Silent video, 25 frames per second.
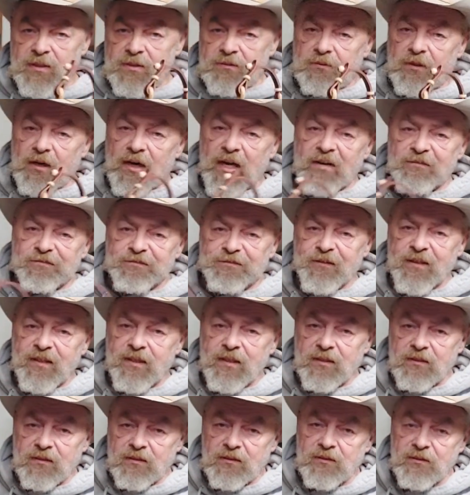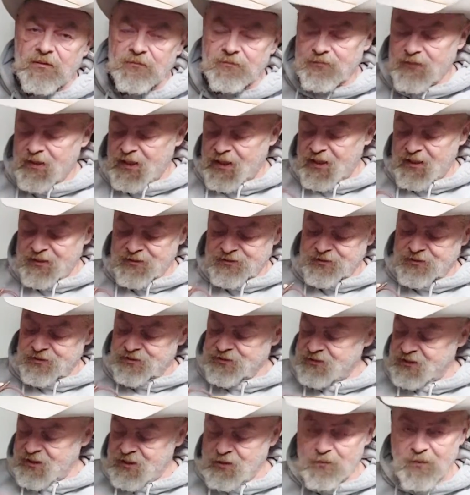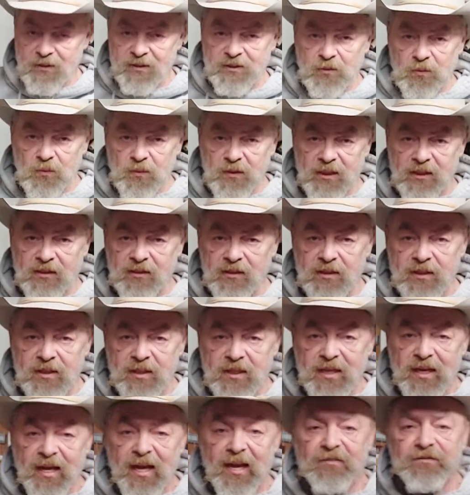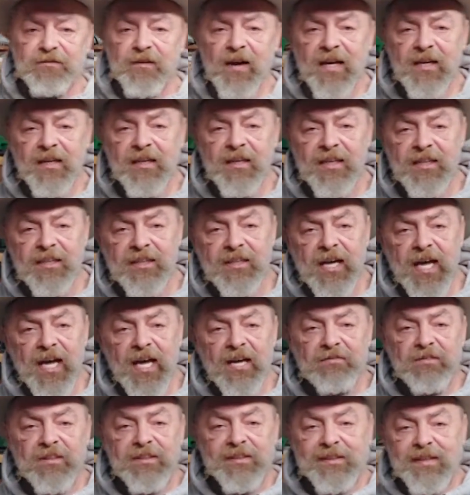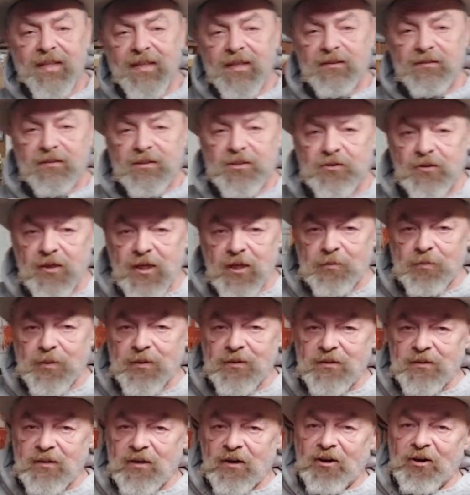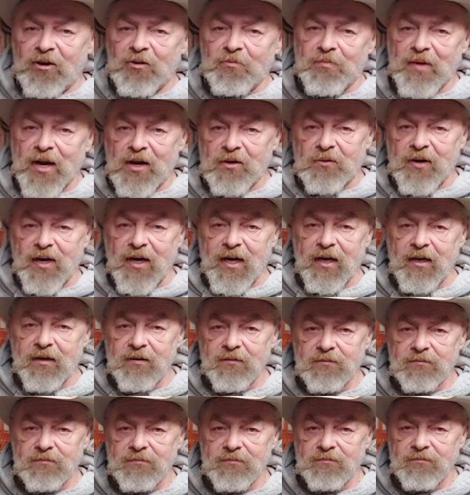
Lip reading: Well, I feel, and it's the same with the width, if I need to have a dead grip on my rein